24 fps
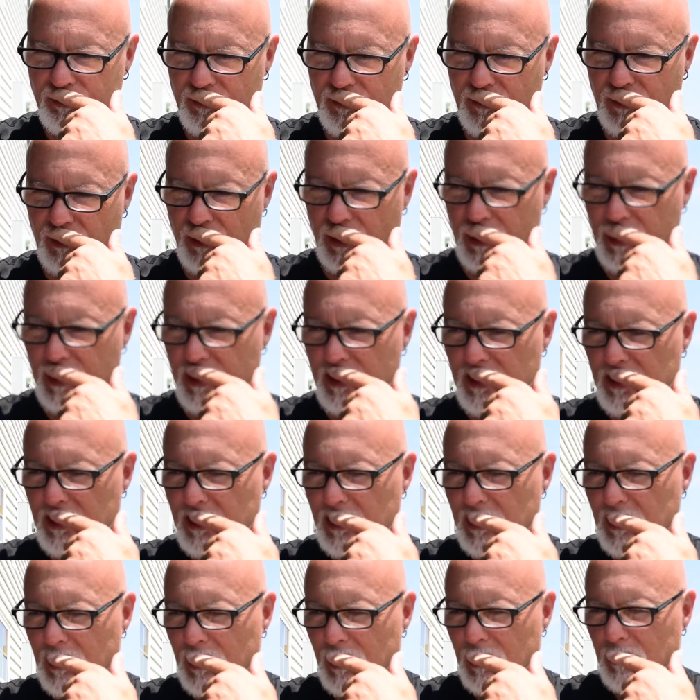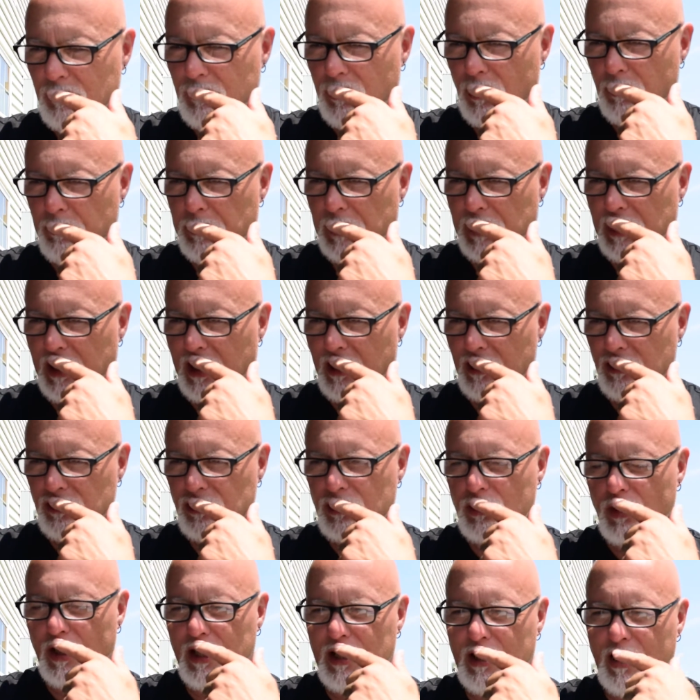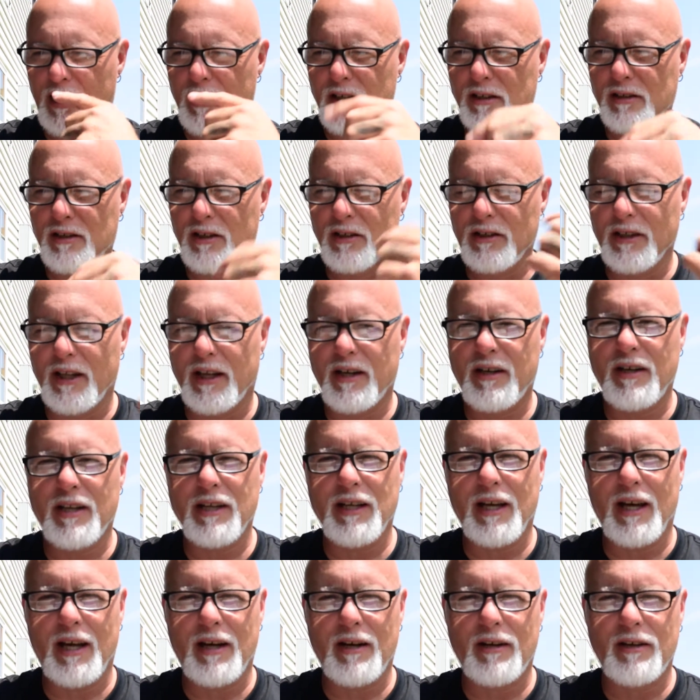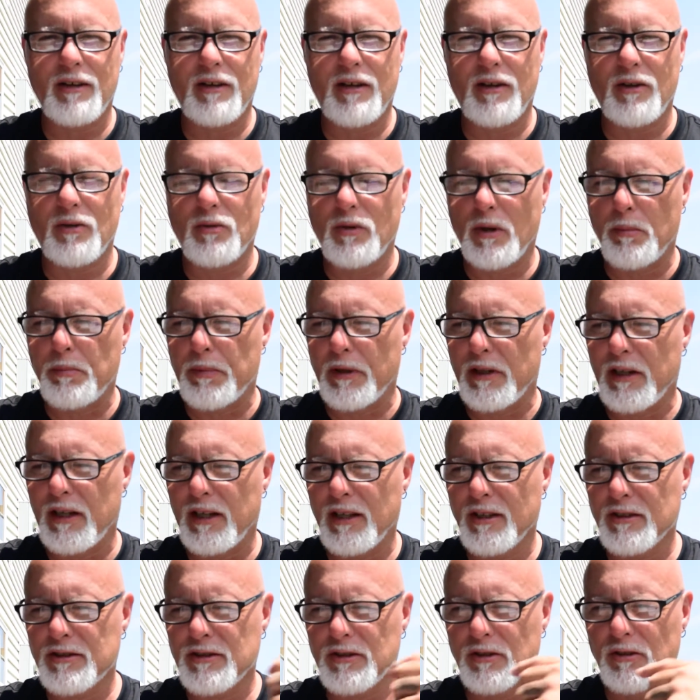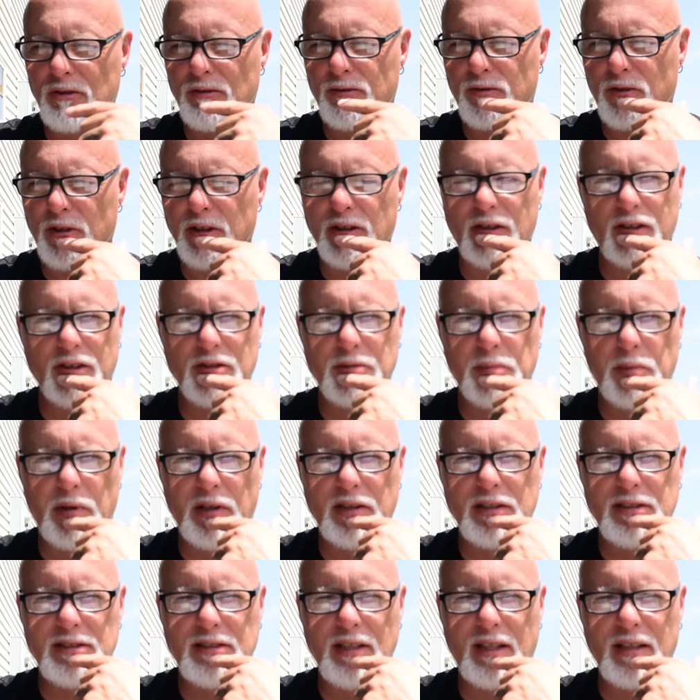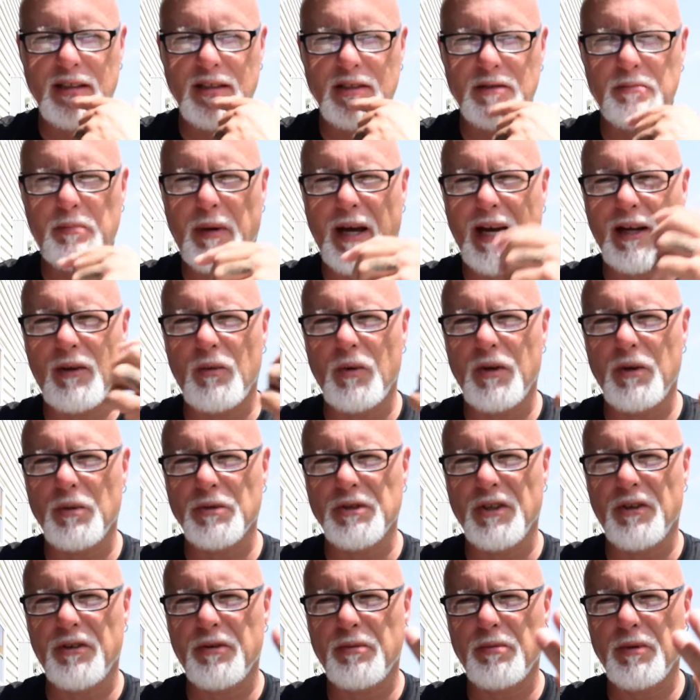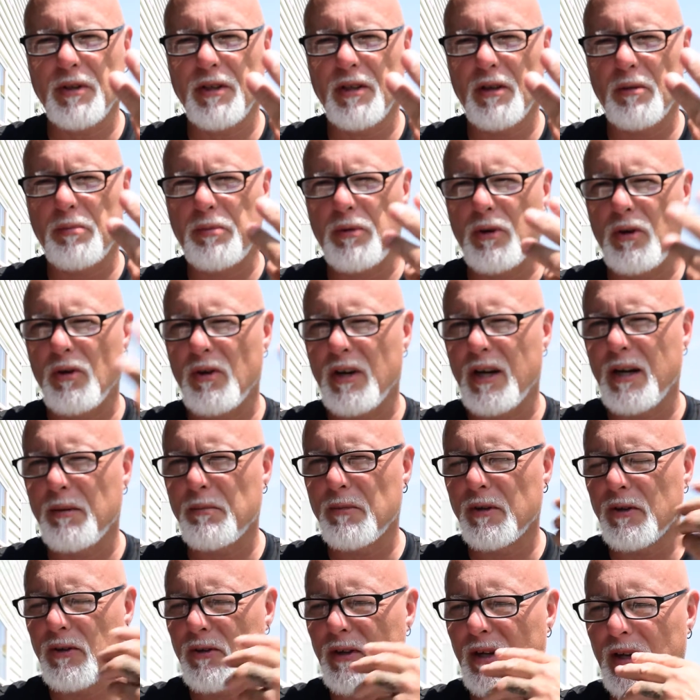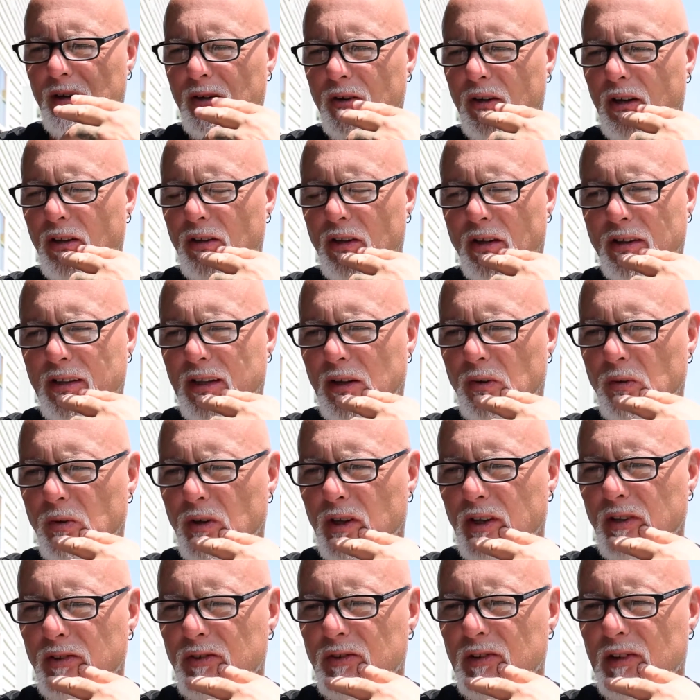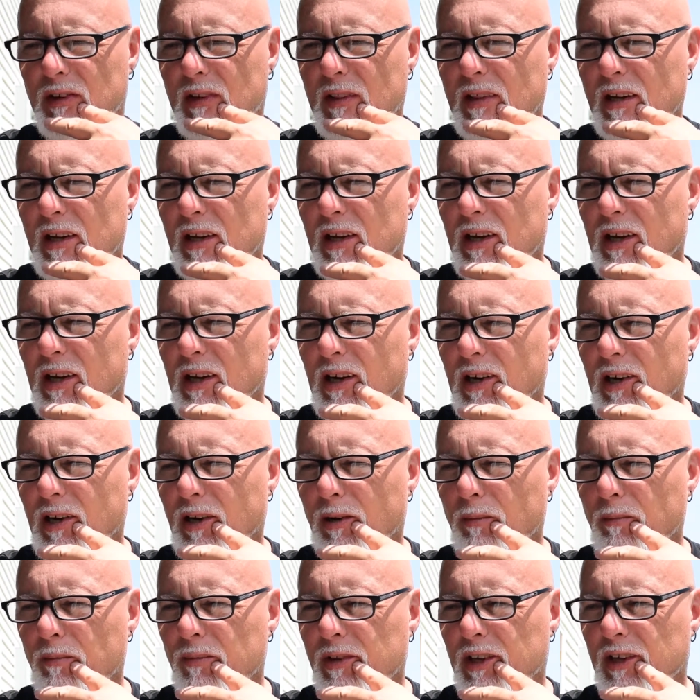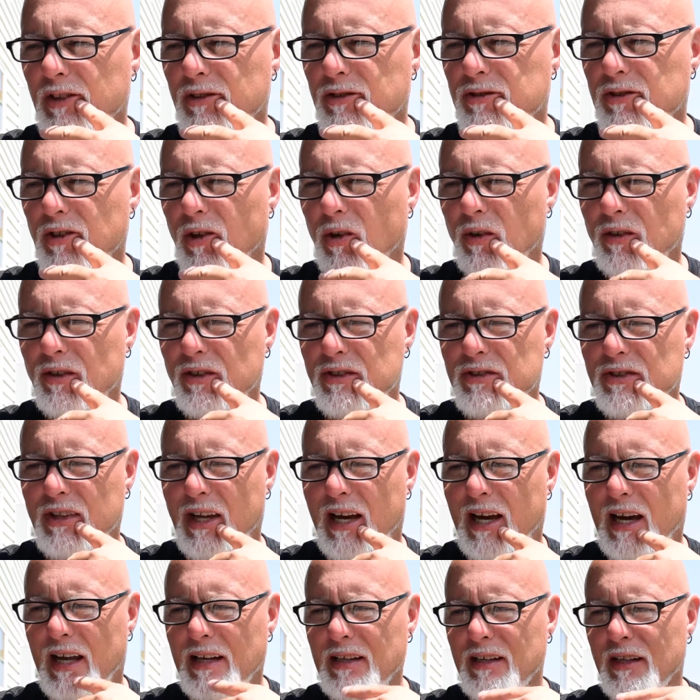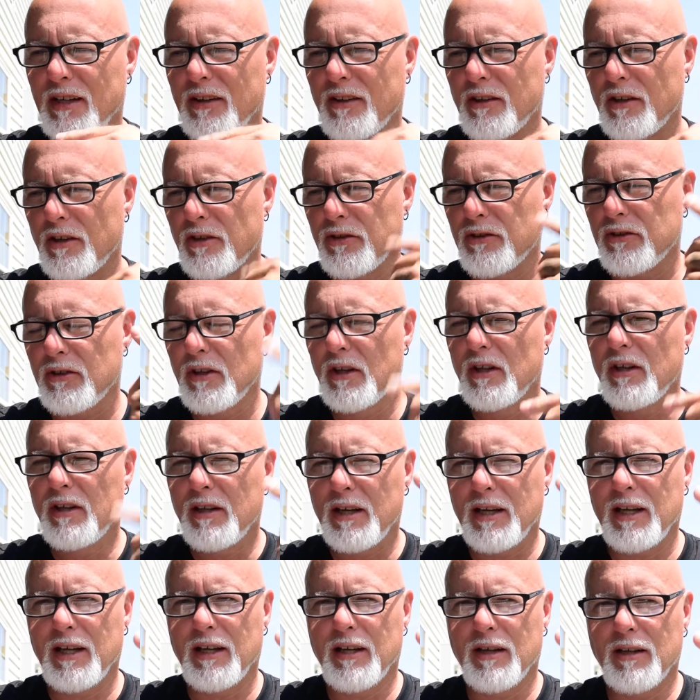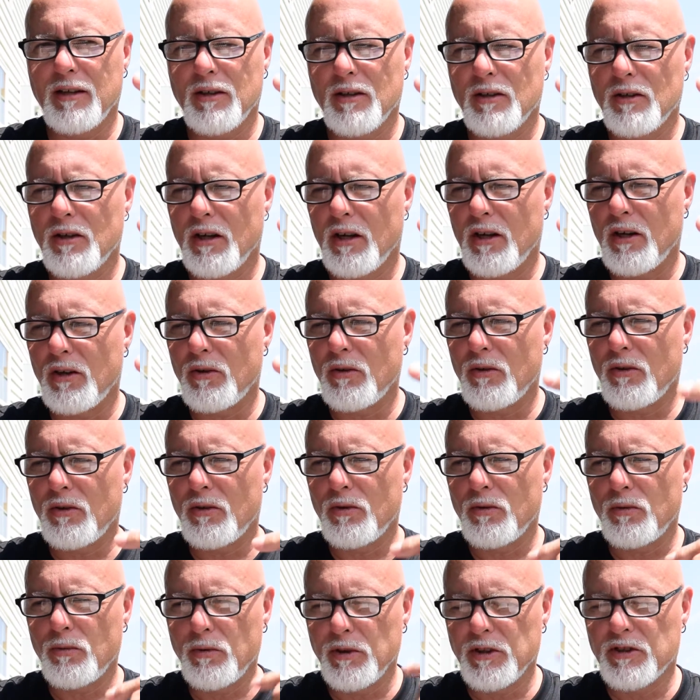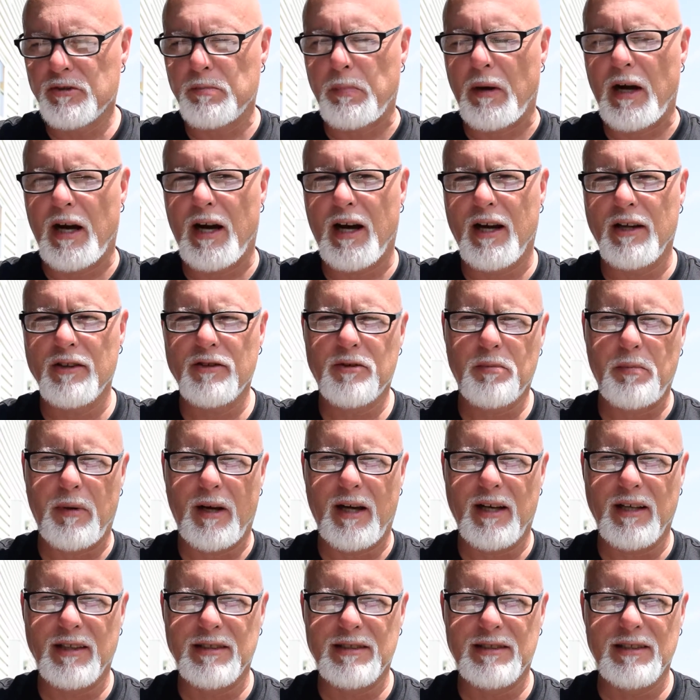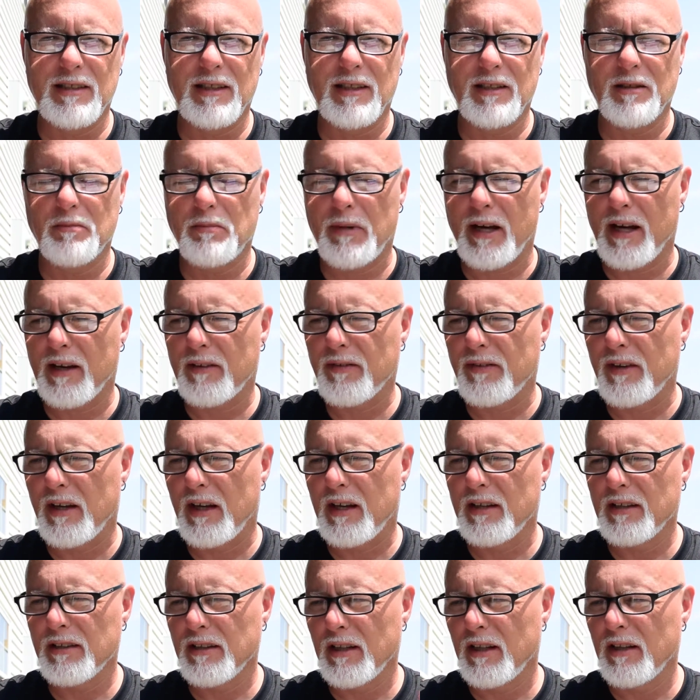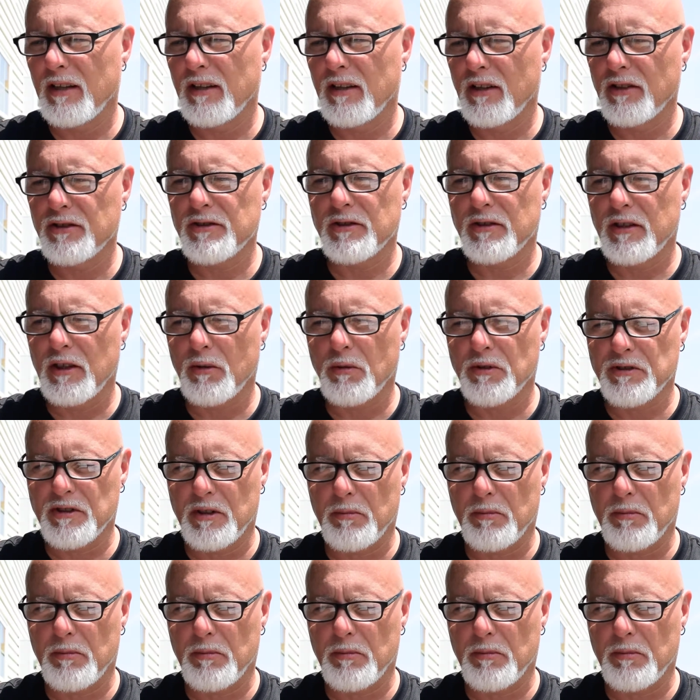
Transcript: for the before it began. It's great article, letter to the editor, Ripon ASU for interdisciplinary studies. Back when it was a three-year program, which I don't know how long that was. Um, and so there's that, and then there's a uh, response by a dean back then, and then there's there was an